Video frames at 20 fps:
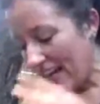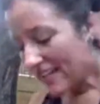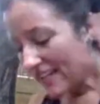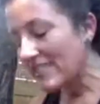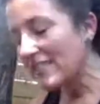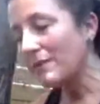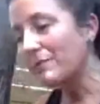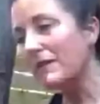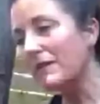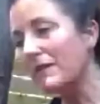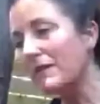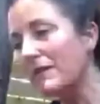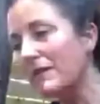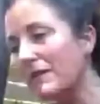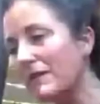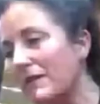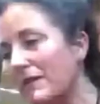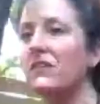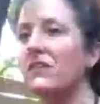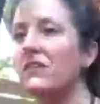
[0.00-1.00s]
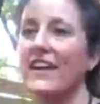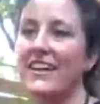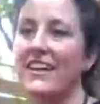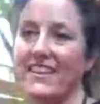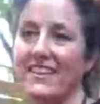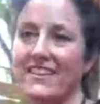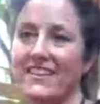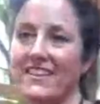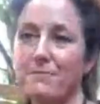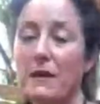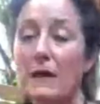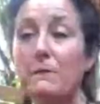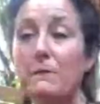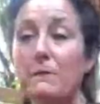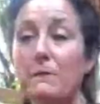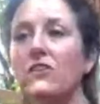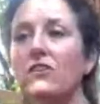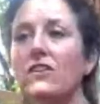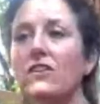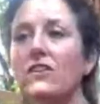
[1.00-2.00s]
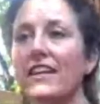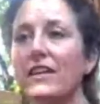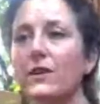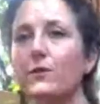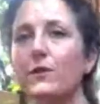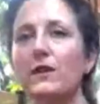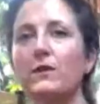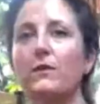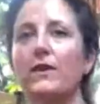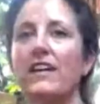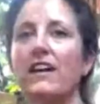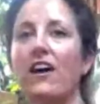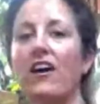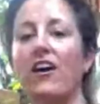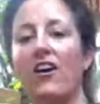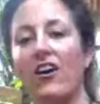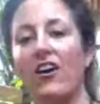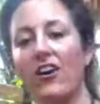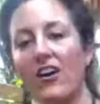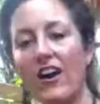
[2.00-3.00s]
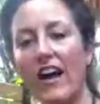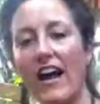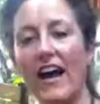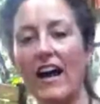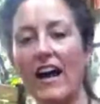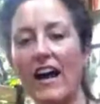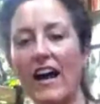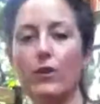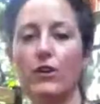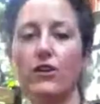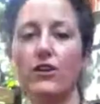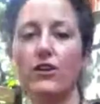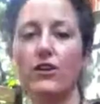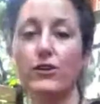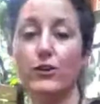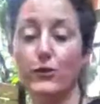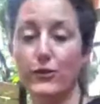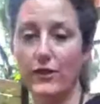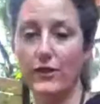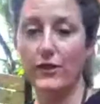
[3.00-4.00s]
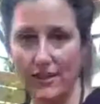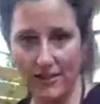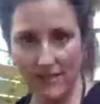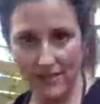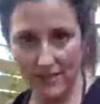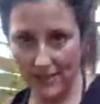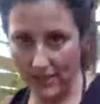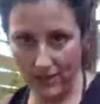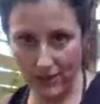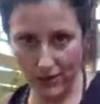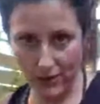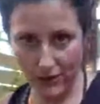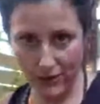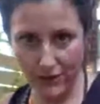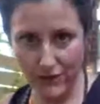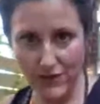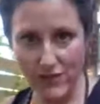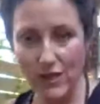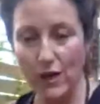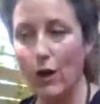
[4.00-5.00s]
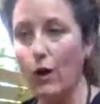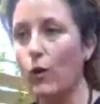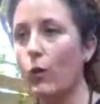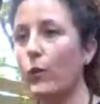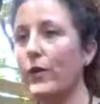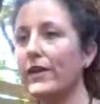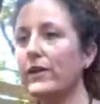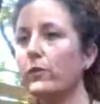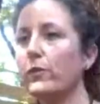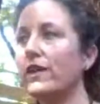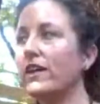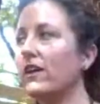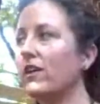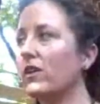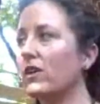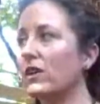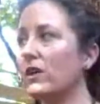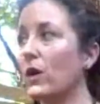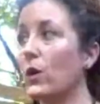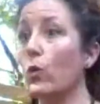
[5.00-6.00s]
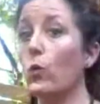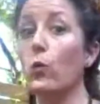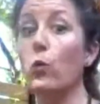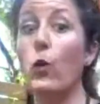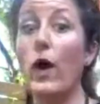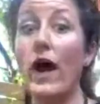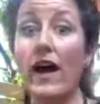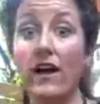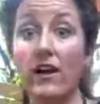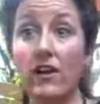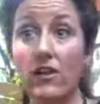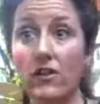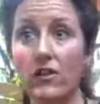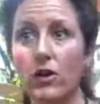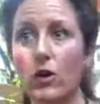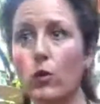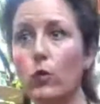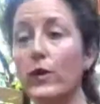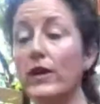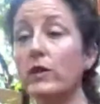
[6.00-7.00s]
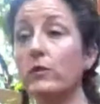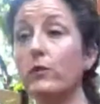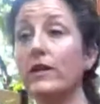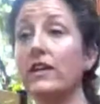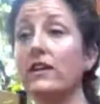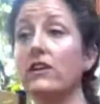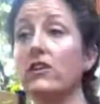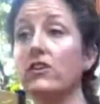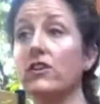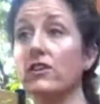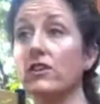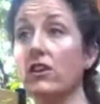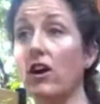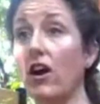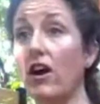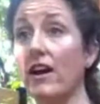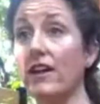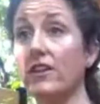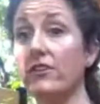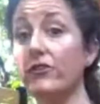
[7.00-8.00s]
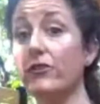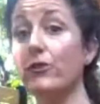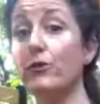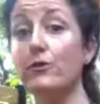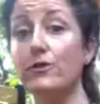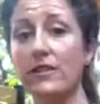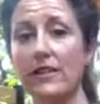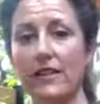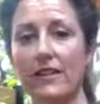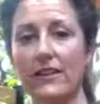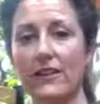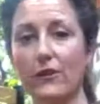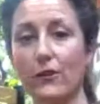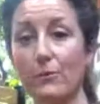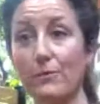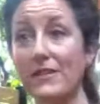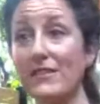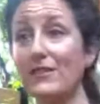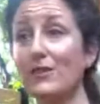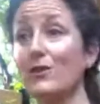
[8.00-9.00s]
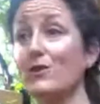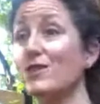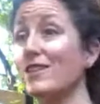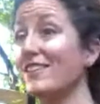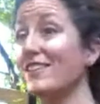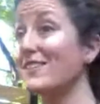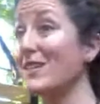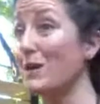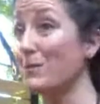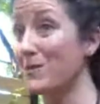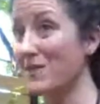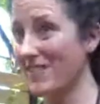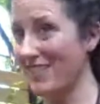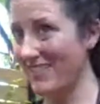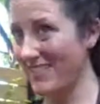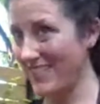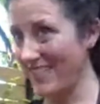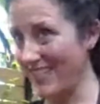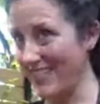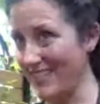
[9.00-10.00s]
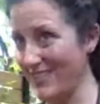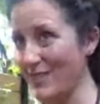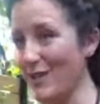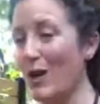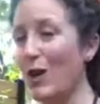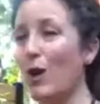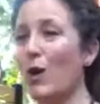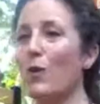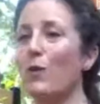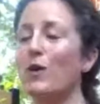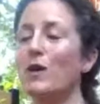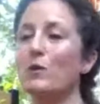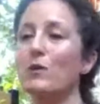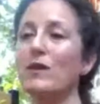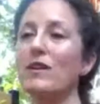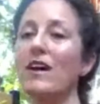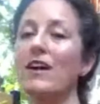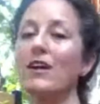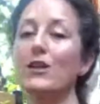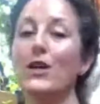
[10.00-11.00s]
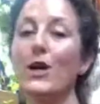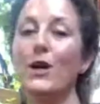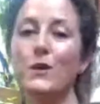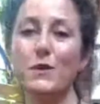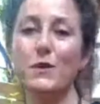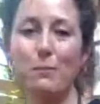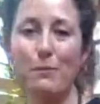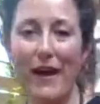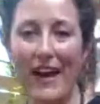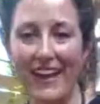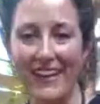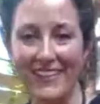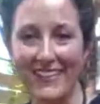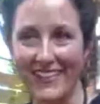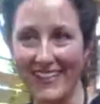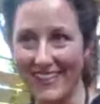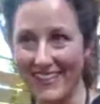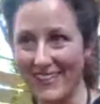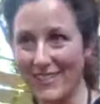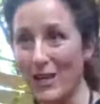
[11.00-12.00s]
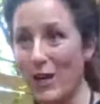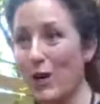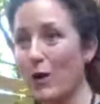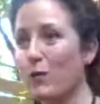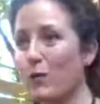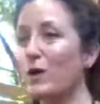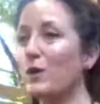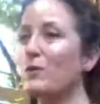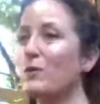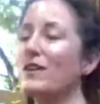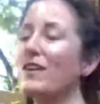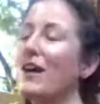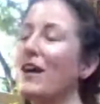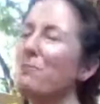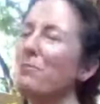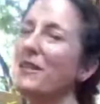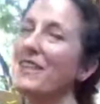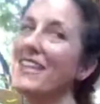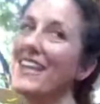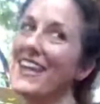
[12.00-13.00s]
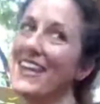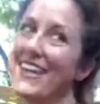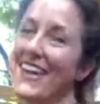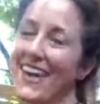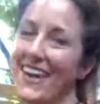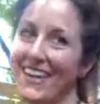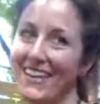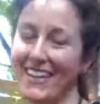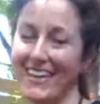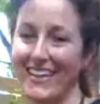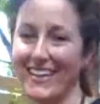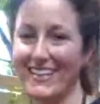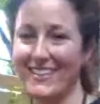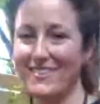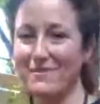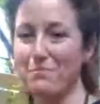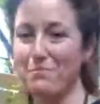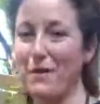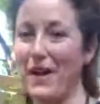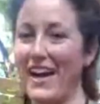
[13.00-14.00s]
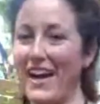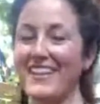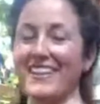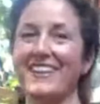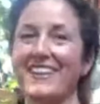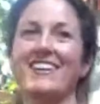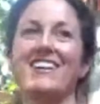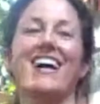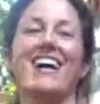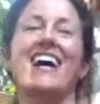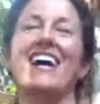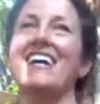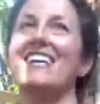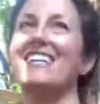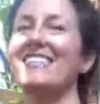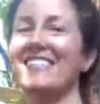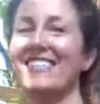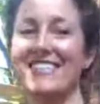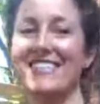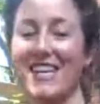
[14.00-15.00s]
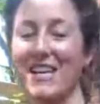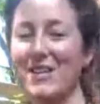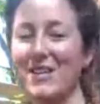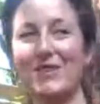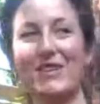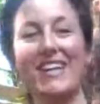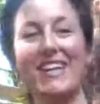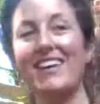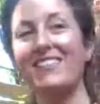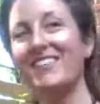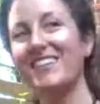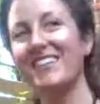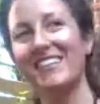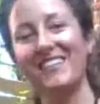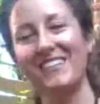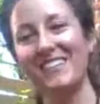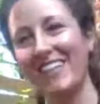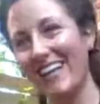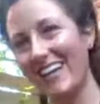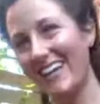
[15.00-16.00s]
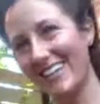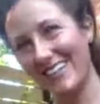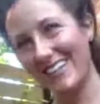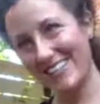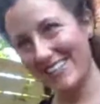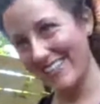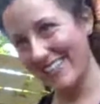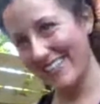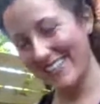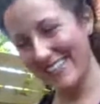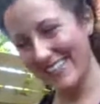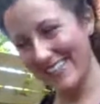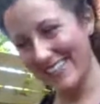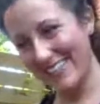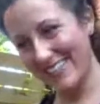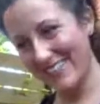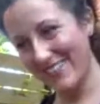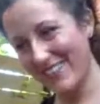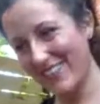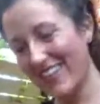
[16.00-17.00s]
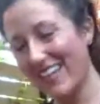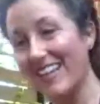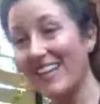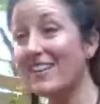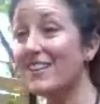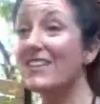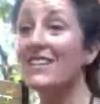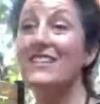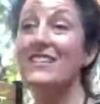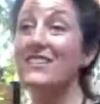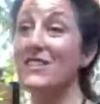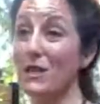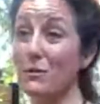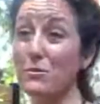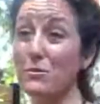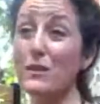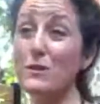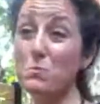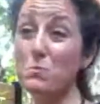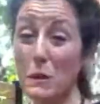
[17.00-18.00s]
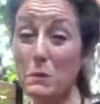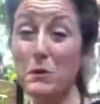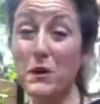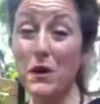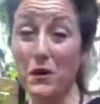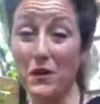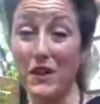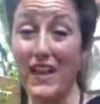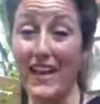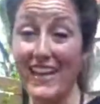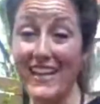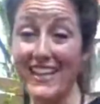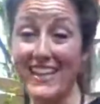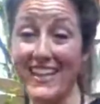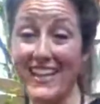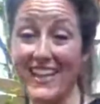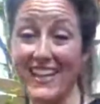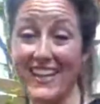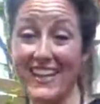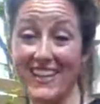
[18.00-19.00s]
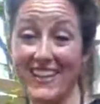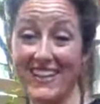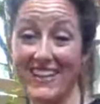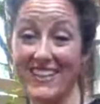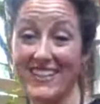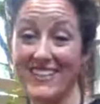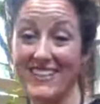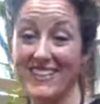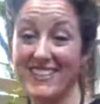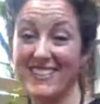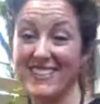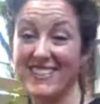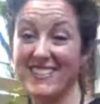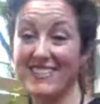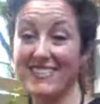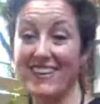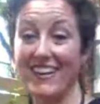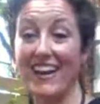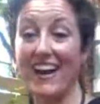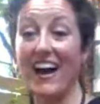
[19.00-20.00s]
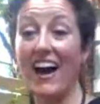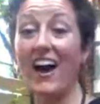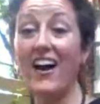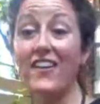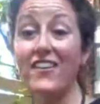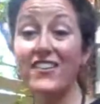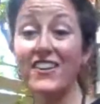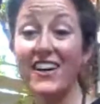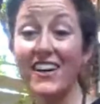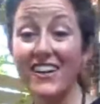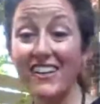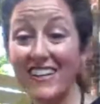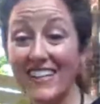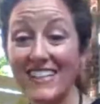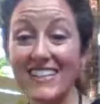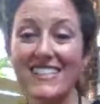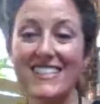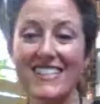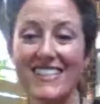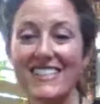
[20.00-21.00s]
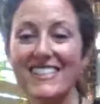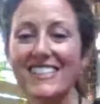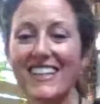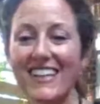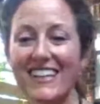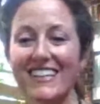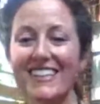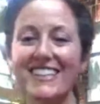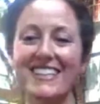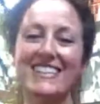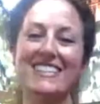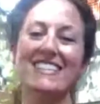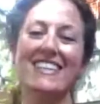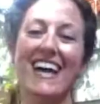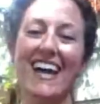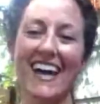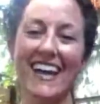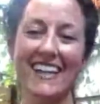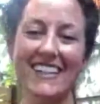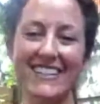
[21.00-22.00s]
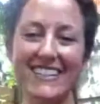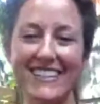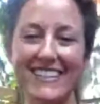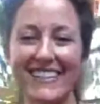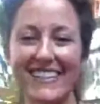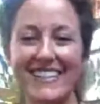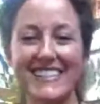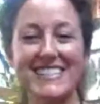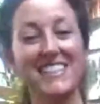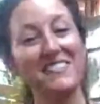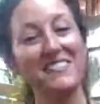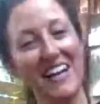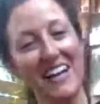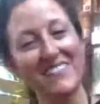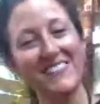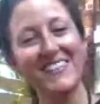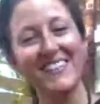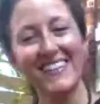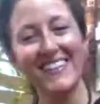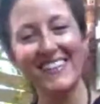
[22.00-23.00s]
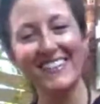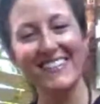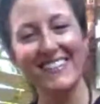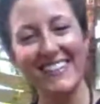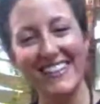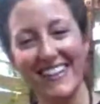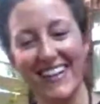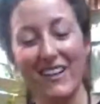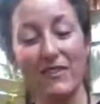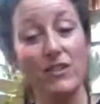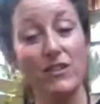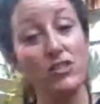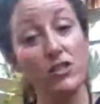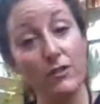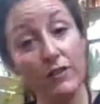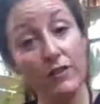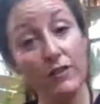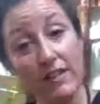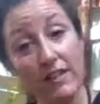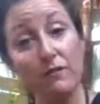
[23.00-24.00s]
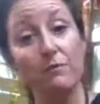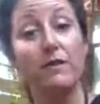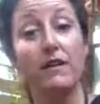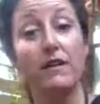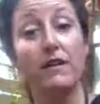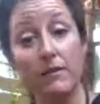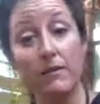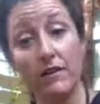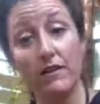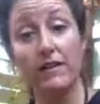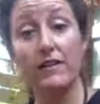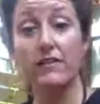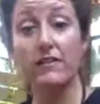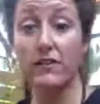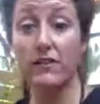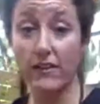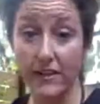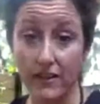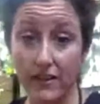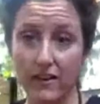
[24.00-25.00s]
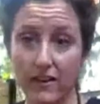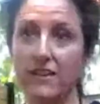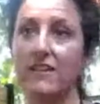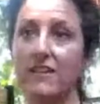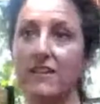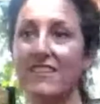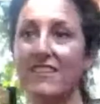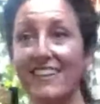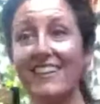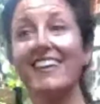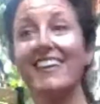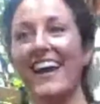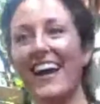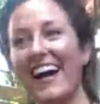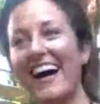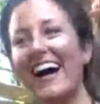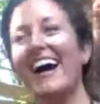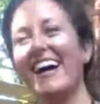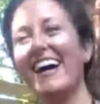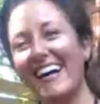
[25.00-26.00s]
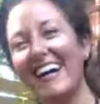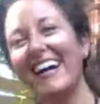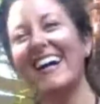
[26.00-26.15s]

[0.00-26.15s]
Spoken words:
And sometimes people don't like it. People don't like it when we are our unique selves, when we are well, when we're not using or misusing substances, when we're not codependent, when we're not placating and batting our eyes and saying, whatever you like, dear. Sometimes people don't like it. Right. Oh, Curtis, it's Curtis. Hey, Curtis, I'm happy that you're here. I wish you were here, but I don't know you're here. Yeah.